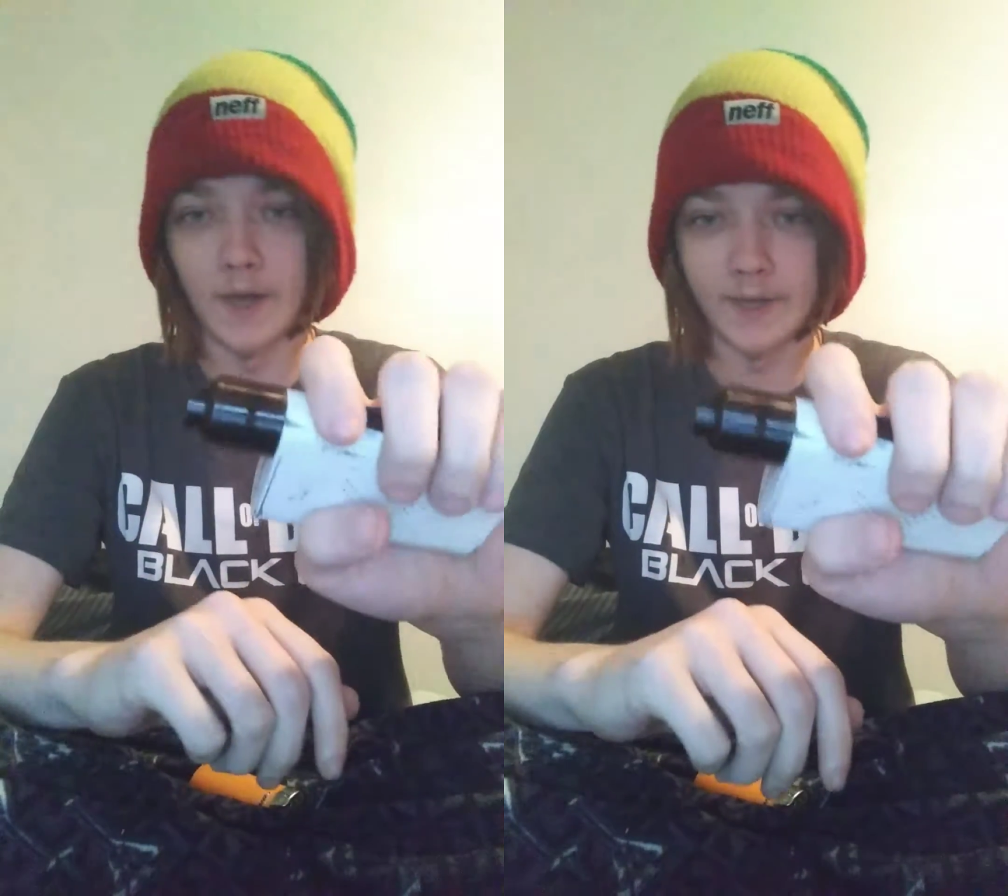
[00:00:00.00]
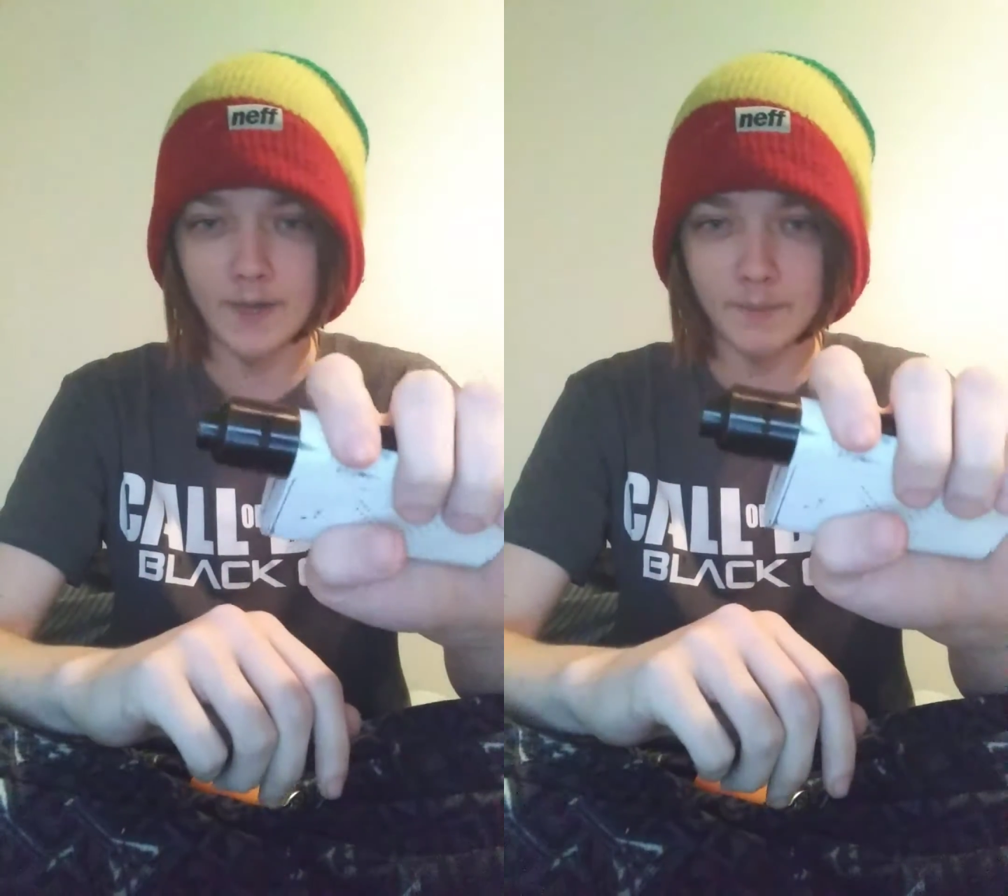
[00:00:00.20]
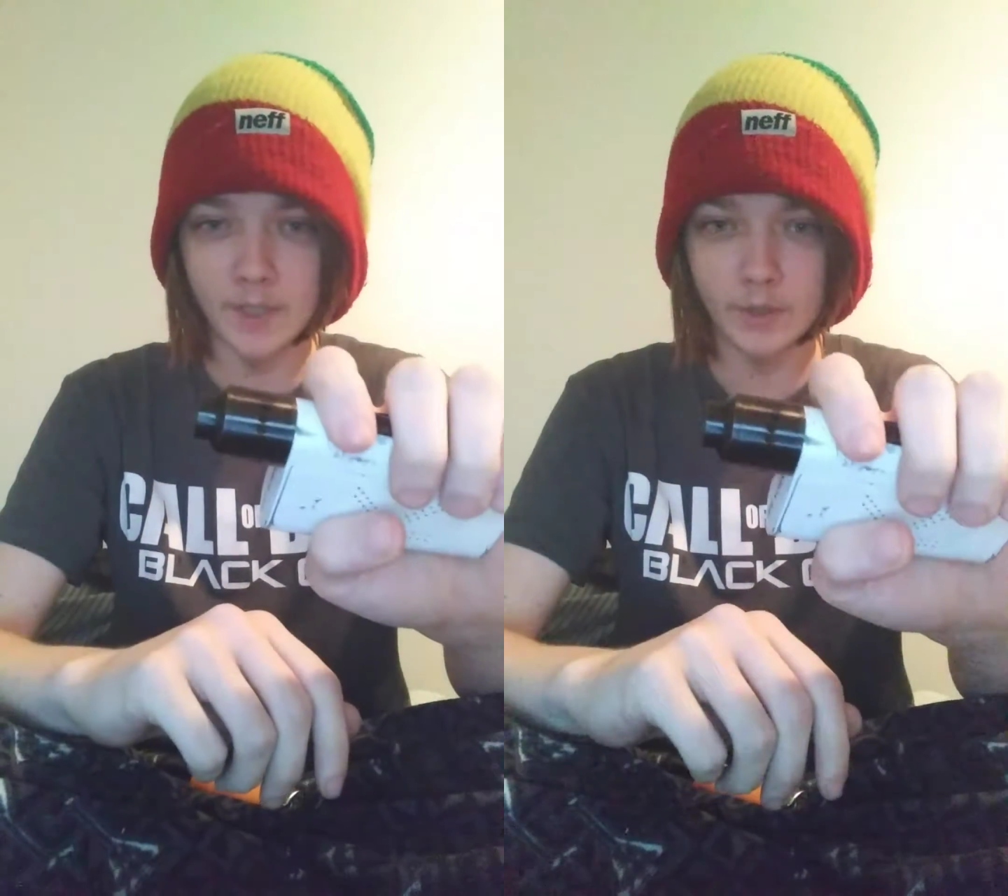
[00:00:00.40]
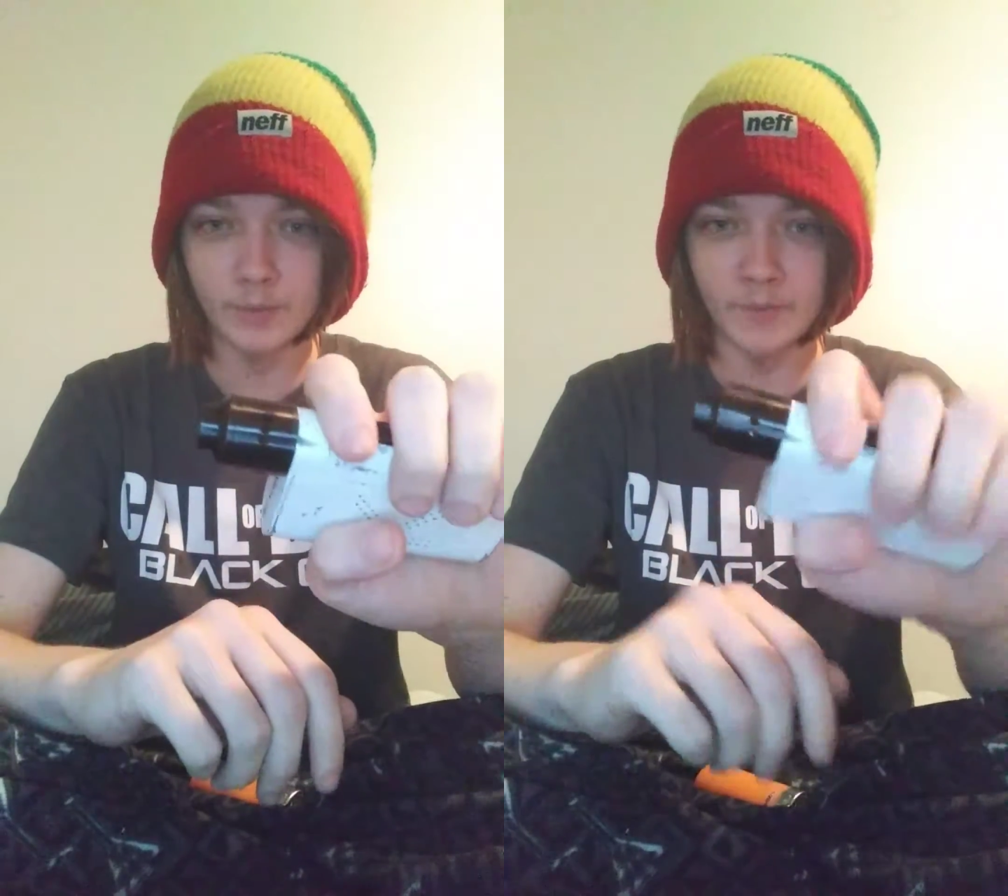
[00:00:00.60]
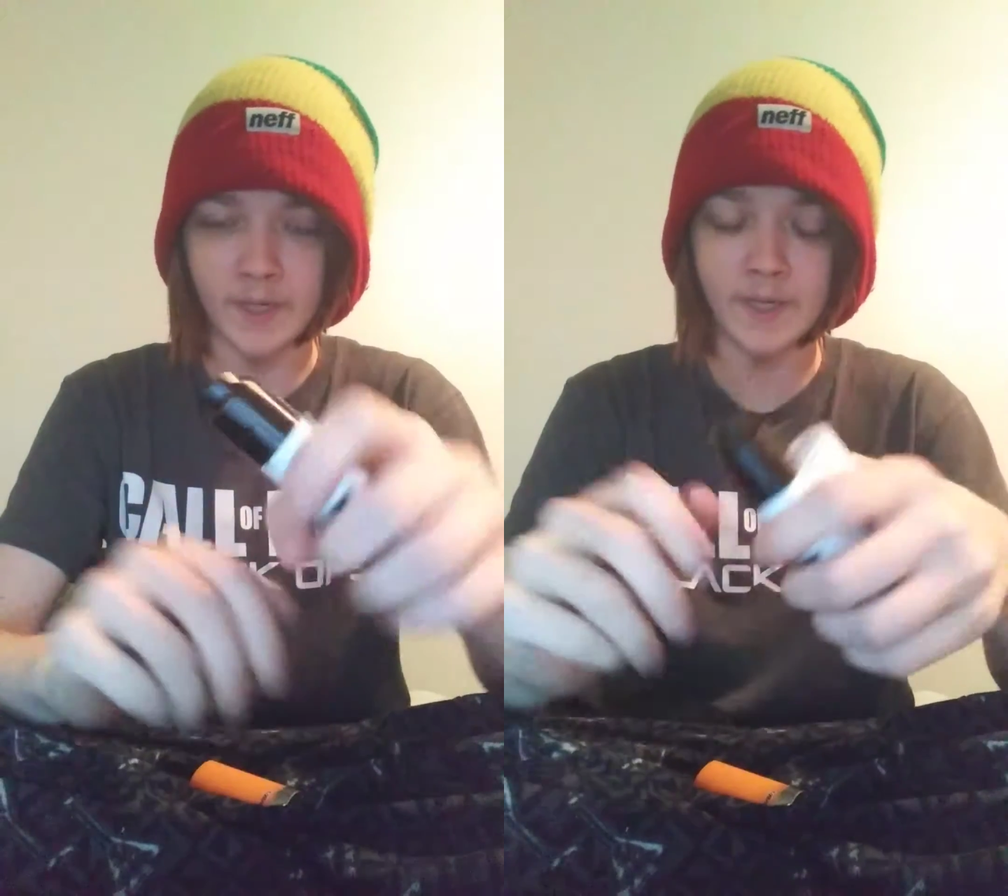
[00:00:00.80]
I got my
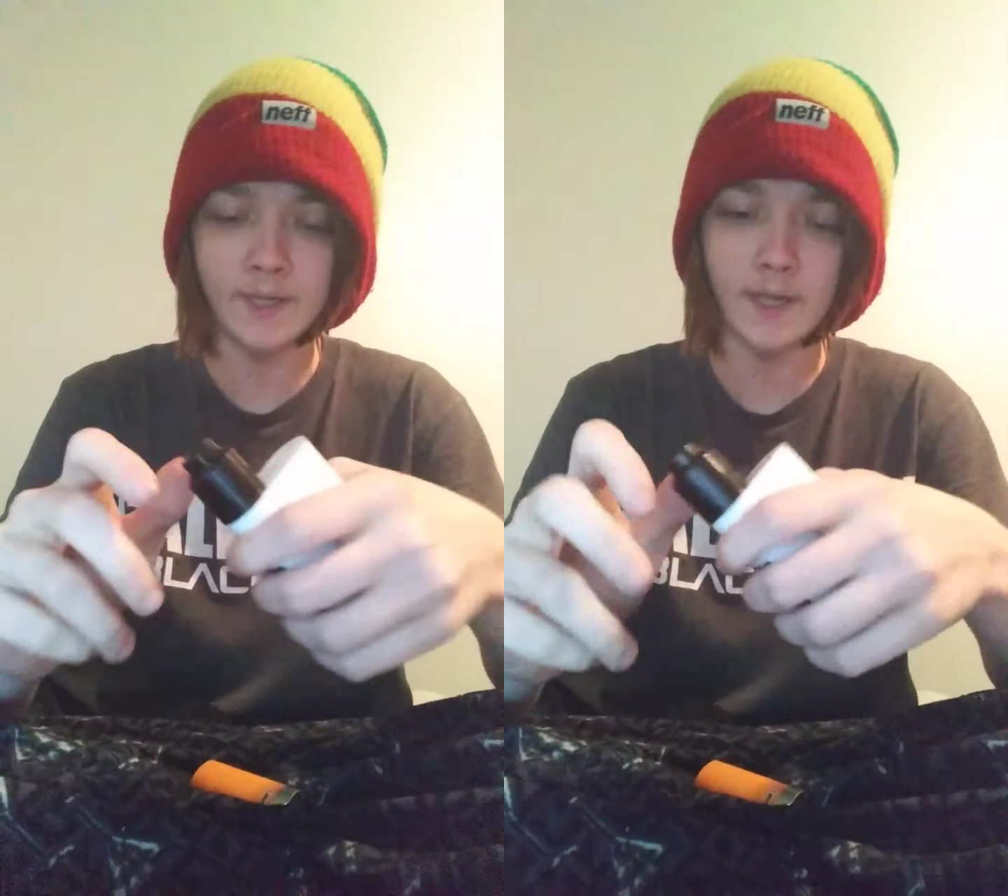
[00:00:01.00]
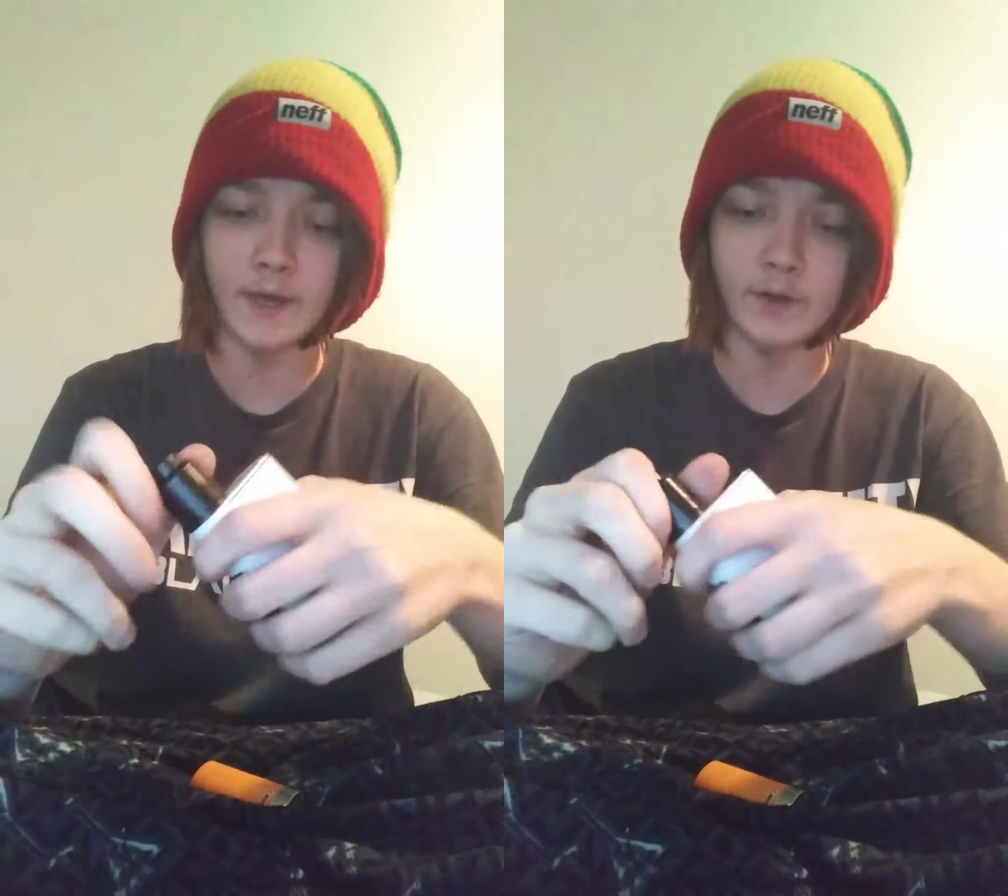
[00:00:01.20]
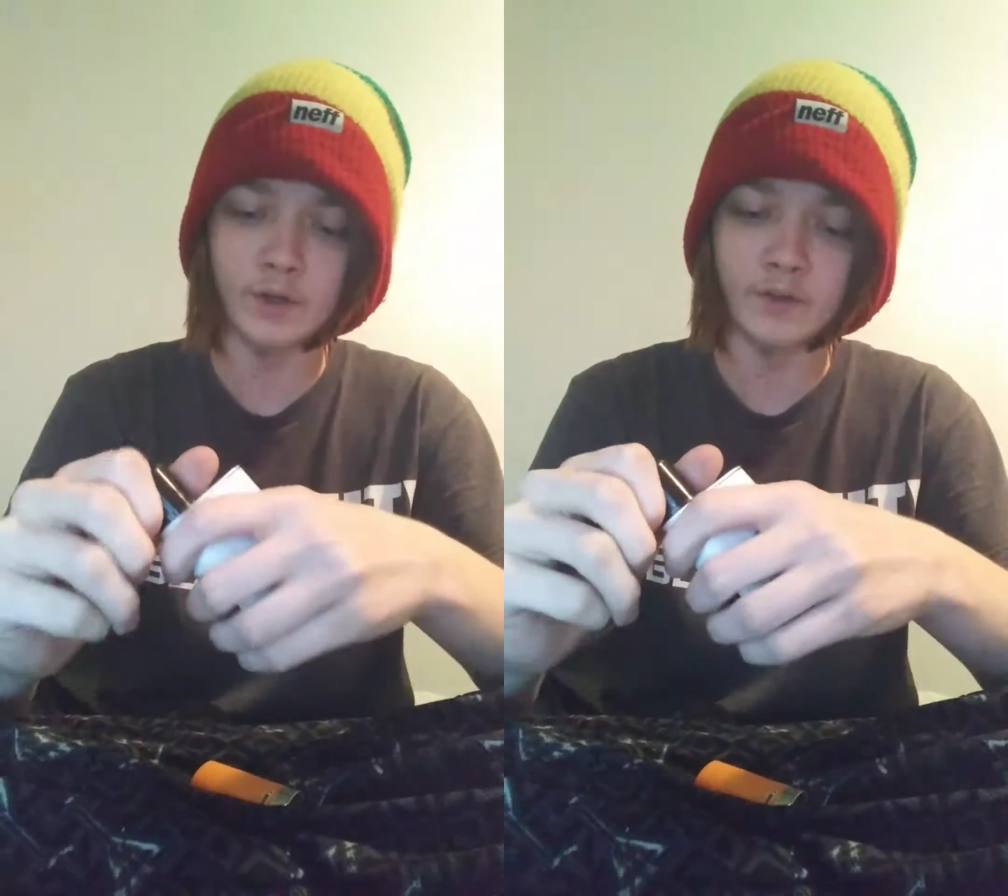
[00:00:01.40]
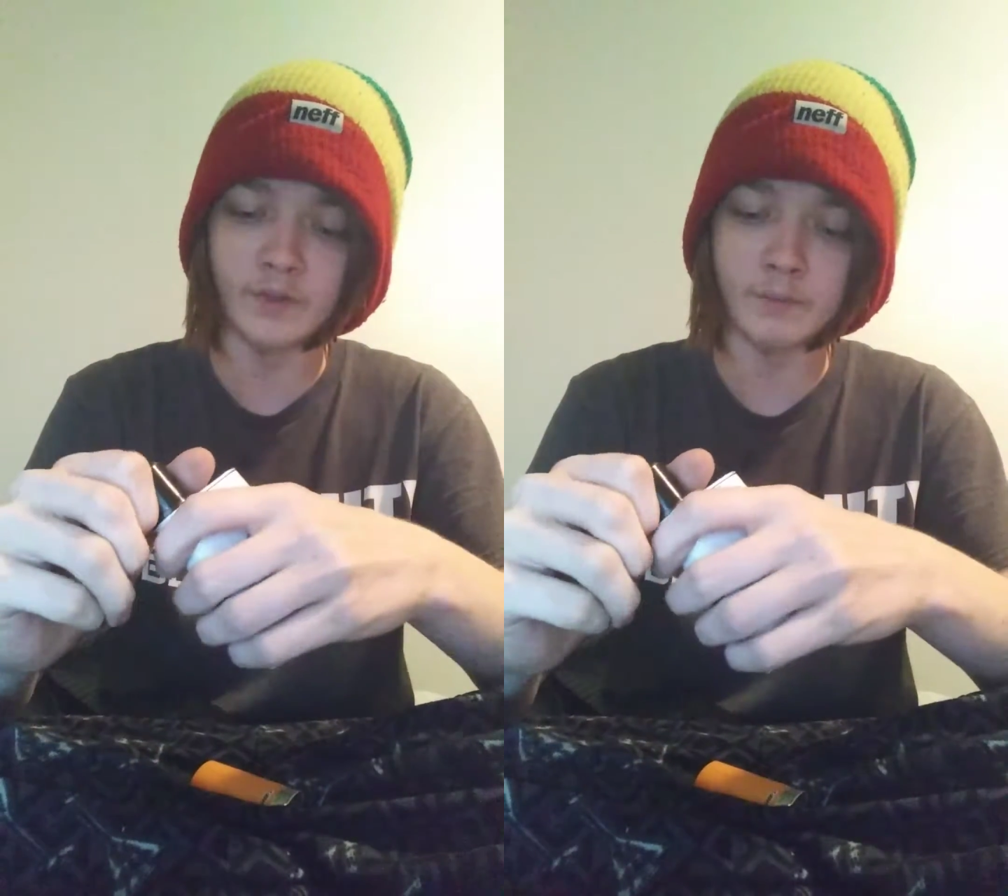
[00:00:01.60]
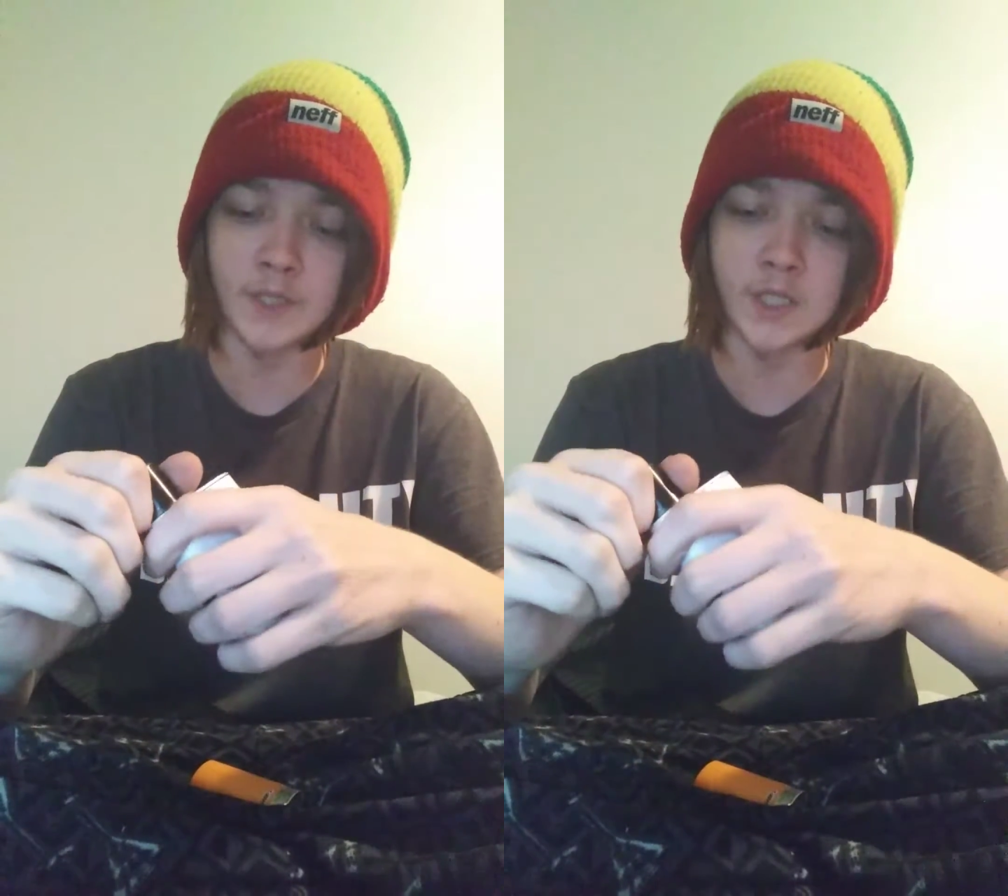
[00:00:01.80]
goon back. I don't know
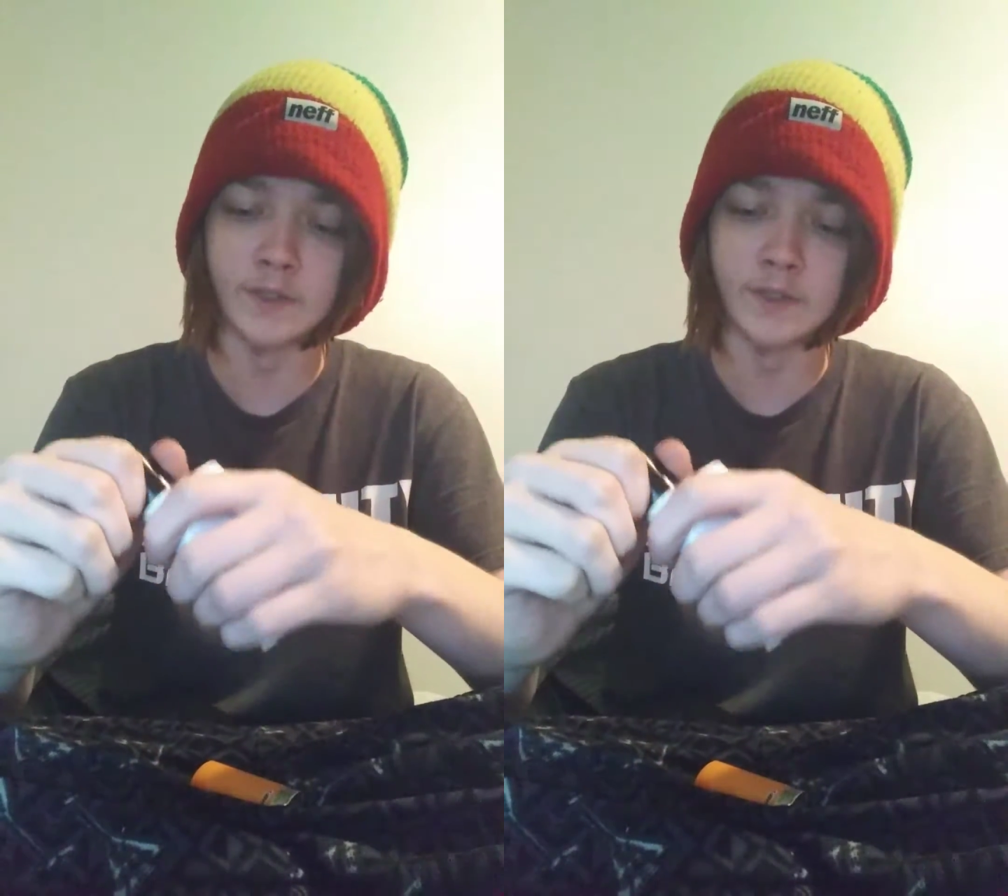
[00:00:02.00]
if I mentioned